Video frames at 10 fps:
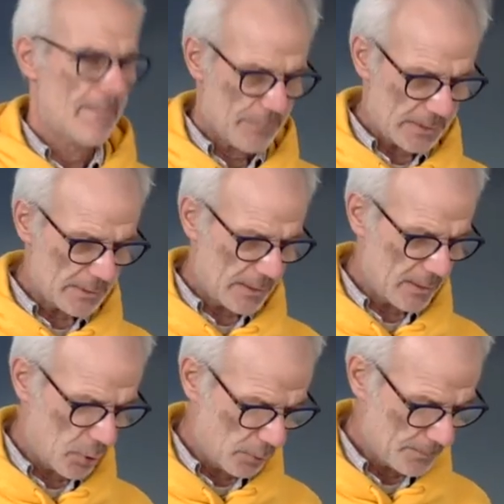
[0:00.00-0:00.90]
and I
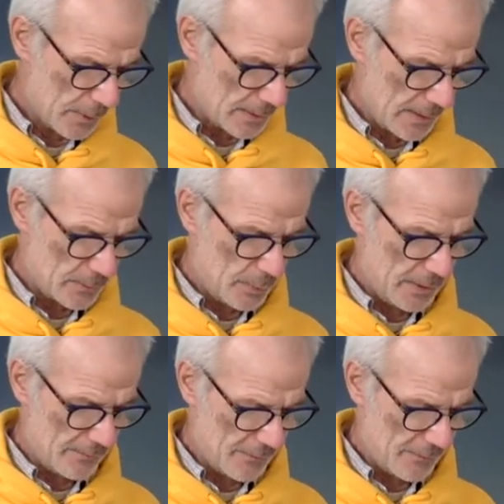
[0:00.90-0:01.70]
hope that we